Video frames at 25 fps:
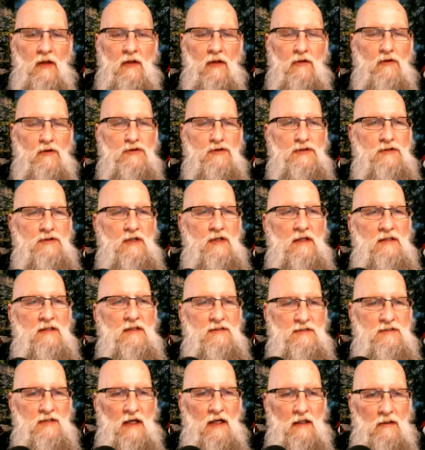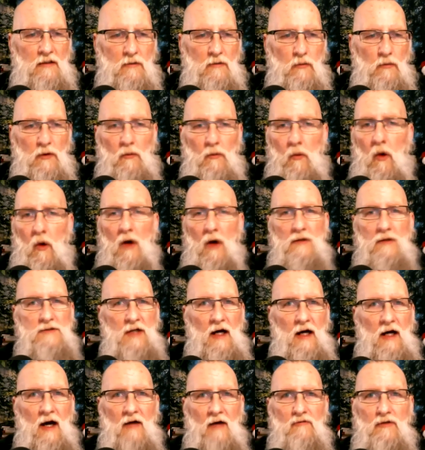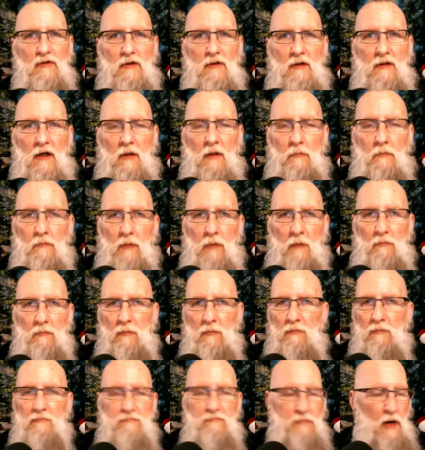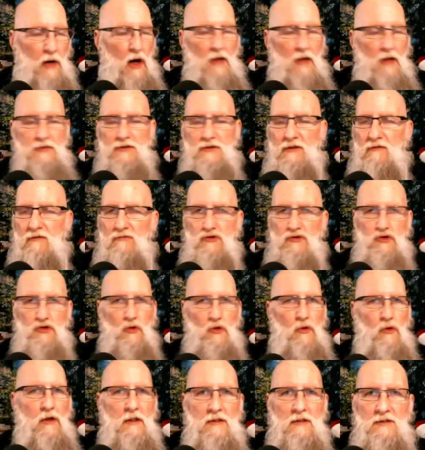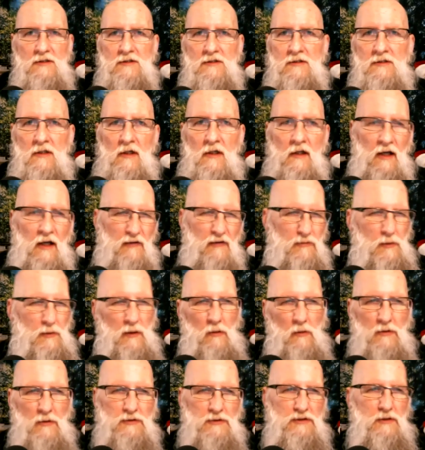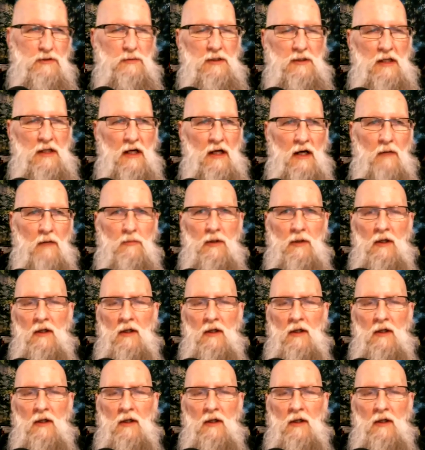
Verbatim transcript: there's things that we want to have a positive, joyous, everybody wants to be up.